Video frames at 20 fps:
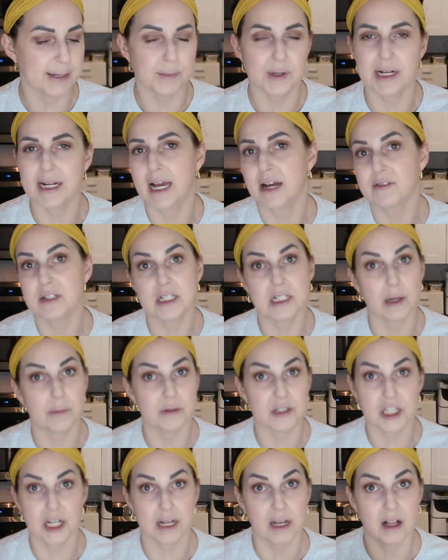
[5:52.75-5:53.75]
I'm gonna have to
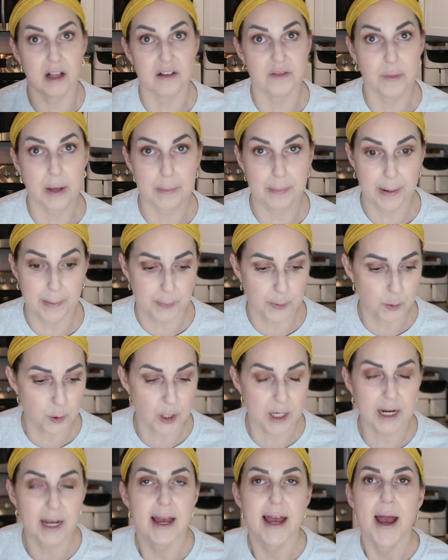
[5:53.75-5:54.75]
double check all of my
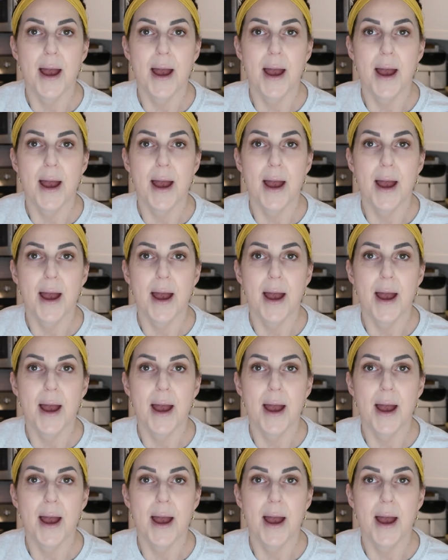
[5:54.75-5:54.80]
paperwork.